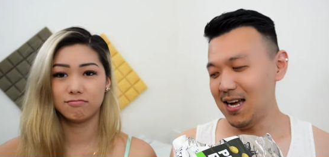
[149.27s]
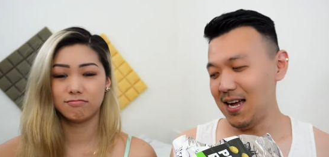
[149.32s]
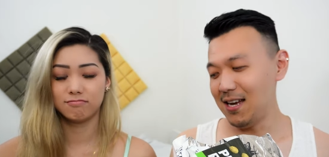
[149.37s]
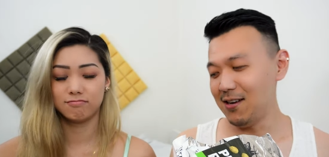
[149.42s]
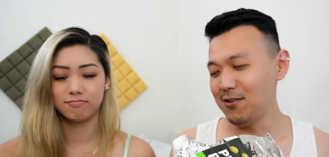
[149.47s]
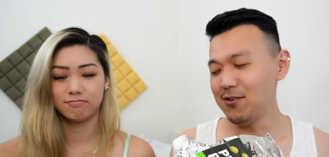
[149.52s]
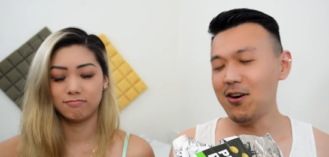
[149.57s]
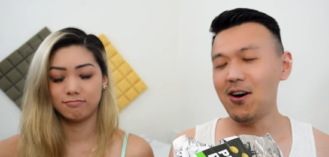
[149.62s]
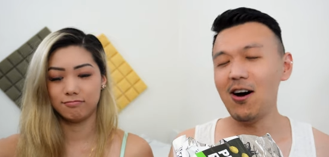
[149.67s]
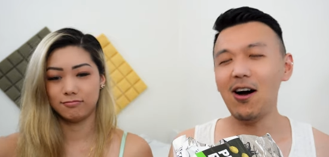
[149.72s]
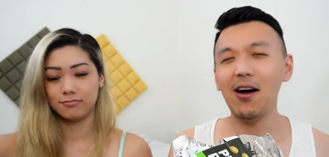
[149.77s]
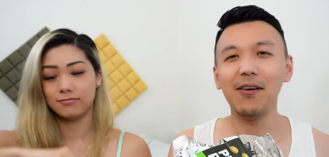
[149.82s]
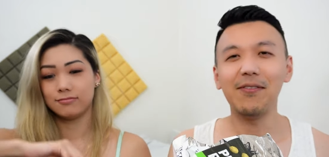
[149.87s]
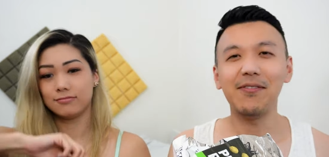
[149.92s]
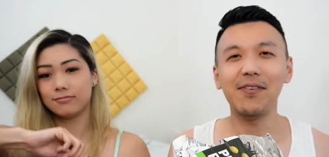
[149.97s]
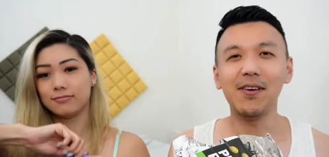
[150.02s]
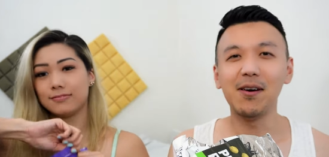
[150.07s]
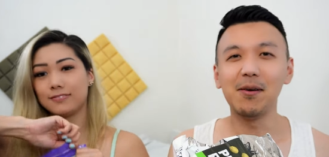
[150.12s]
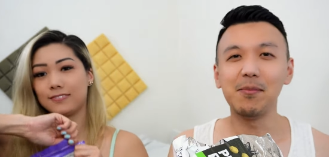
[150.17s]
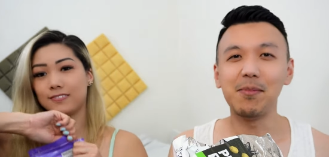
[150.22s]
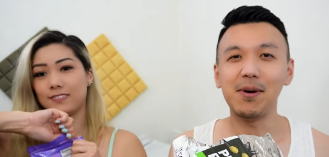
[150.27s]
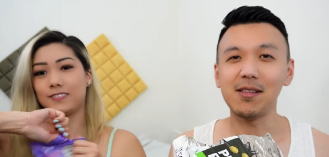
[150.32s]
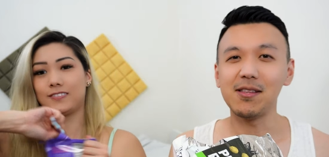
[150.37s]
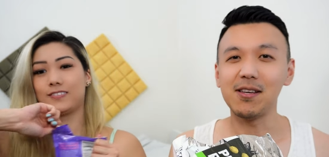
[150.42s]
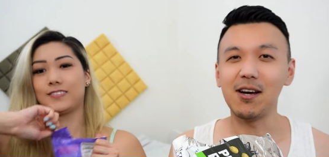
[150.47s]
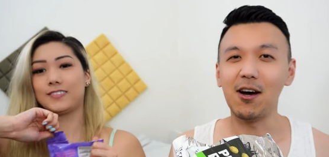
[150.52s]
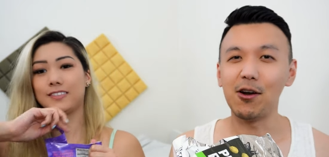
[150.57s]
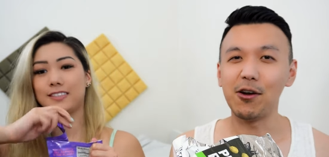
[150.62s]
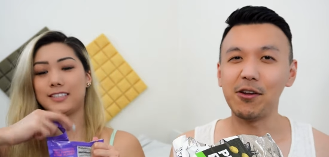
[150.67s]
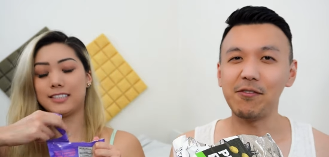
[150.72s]
Speaker 1: I don't know how I feel
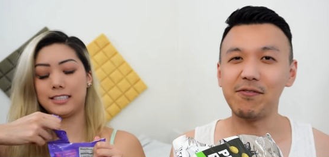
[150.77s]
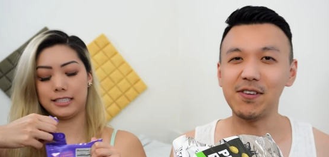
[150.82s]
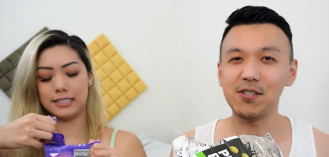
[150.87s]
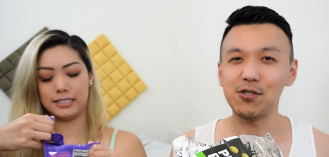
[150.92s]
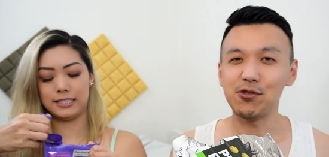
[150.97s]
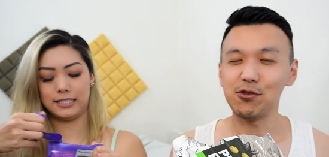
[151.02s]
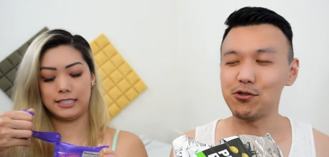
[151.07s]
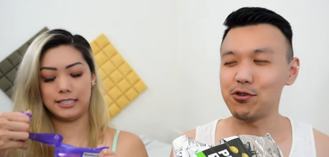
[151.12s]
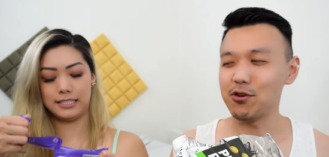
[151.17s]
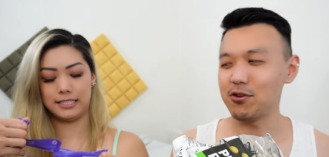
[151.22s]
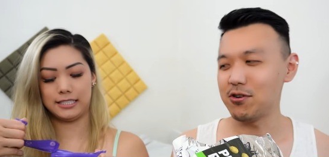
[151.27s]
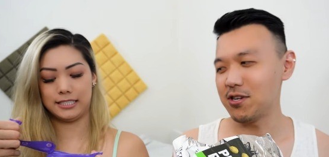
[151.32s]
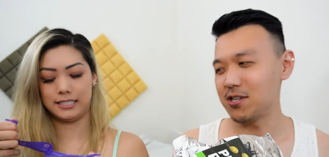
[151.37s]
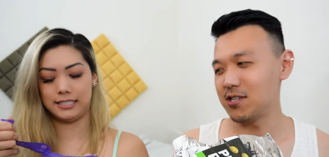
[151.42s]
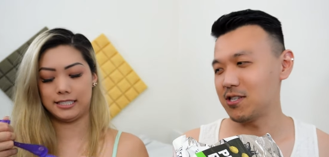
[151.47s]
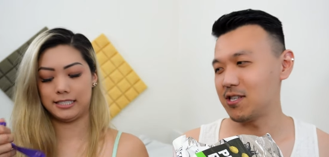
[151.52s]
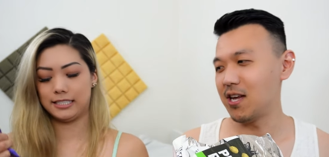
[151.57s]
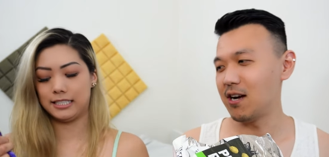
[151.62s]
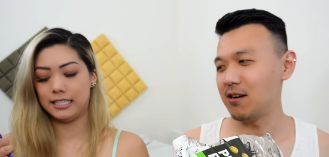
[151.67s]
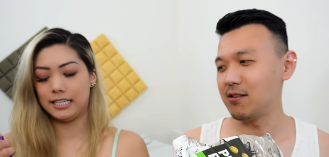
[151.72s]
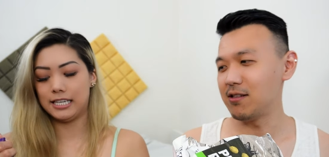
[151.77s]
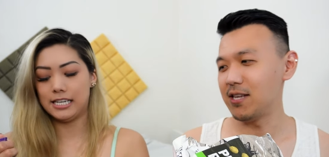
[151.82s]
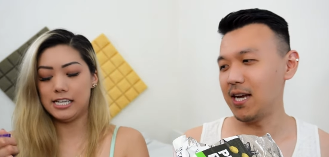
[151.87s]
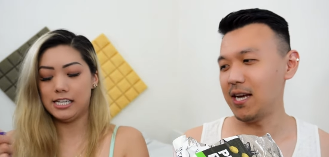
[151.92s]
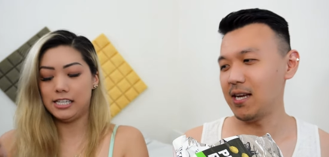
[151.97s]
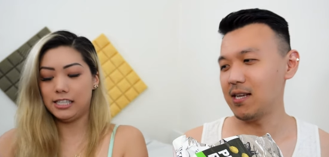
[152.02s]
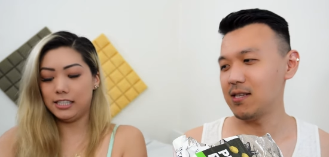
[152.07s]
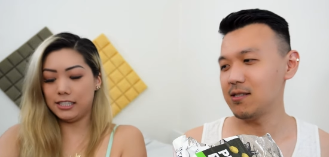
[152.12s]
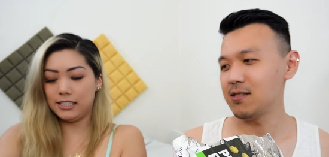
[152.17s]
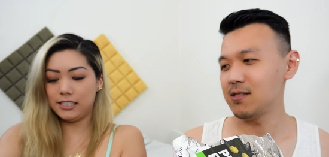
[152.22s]
about the artificial sugars
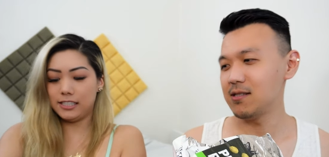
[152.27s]
nowadays.